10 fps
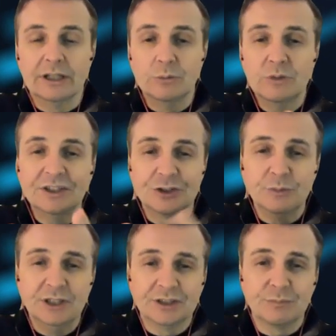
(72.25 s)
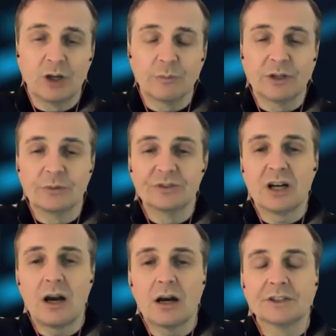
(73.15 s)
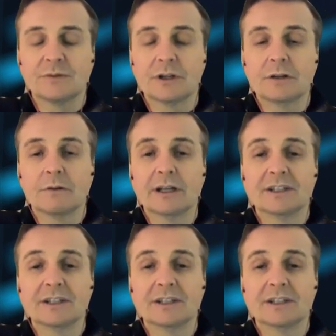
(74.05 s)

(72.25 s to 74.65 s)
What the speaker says: You need somebody to spot up those targets for you, right?